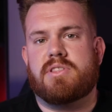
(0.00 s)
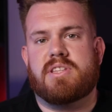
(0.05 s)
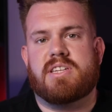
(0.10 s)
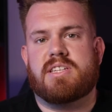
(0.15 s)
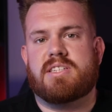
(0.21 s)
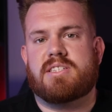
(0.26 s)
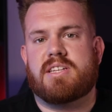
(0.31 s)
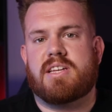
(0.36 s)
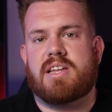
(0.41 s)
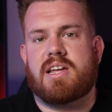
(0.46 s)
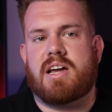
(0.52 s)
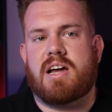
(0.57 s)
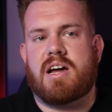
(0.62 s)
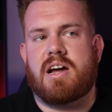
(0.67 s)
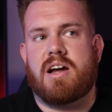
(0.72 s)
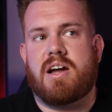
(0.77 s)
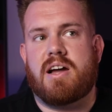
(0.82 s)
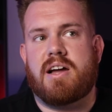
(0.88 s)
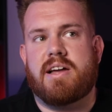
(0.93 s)
things that
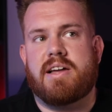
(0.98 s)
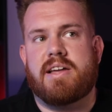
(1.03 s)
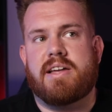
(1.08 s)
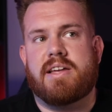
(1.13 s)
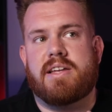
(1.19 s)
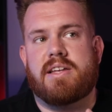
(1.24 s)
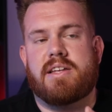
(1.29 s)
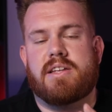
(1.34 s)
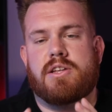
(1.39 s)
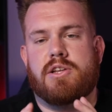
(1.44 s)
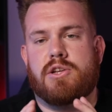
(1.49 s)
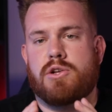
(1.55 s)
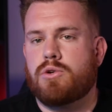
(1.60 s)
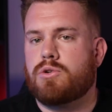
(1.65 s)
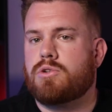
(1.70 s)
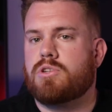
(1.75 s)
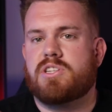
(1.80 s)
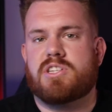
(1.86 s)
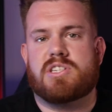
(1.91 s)
I
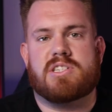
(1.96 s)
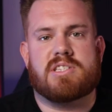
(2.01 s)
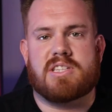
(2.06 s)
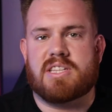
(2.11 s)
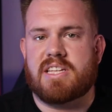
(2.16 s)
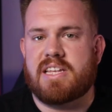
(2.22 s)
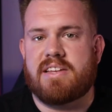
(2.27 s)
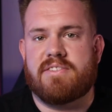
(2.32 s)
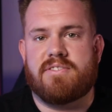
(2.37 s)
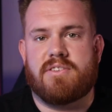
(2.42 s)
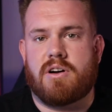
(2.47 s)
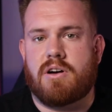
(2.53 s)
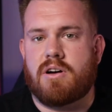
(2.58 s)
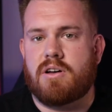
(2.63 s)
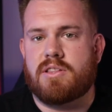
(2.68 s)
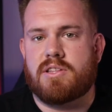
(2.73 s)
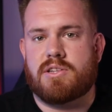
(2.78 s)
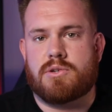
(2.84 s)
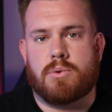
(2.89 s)
usually just leave
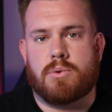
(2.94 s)
on the